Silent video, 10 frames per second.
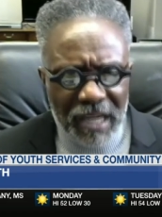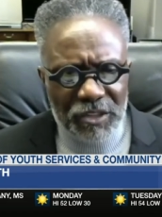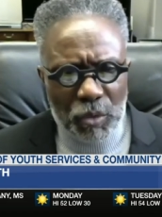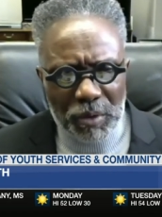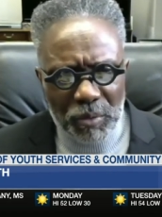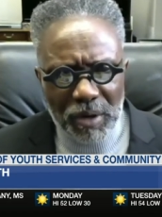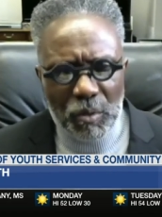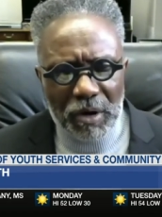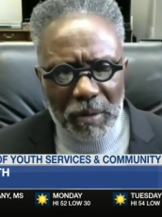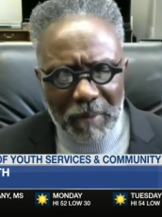So we really
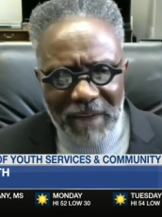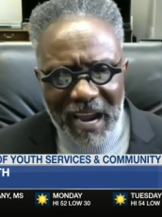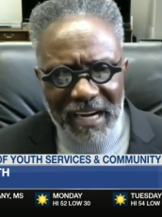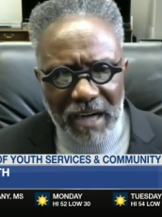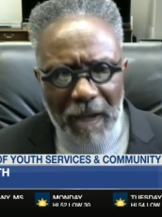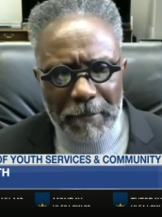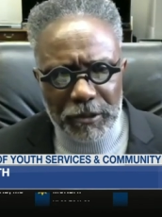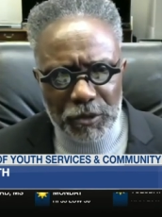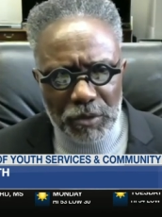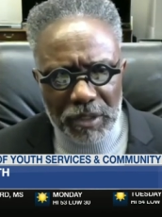want to provide an
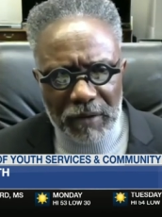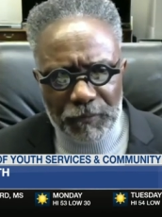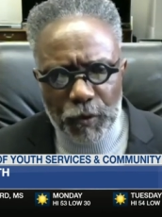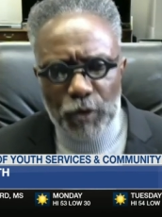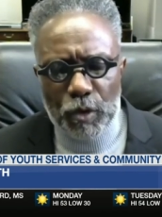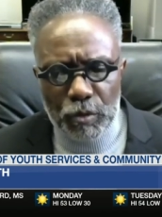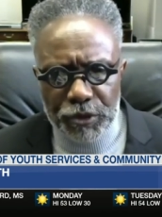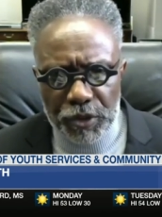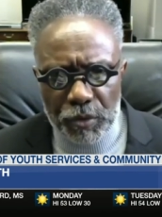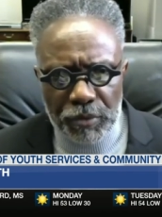opportunity for those
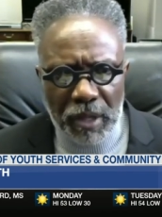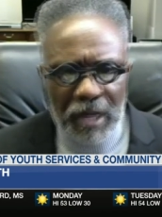youth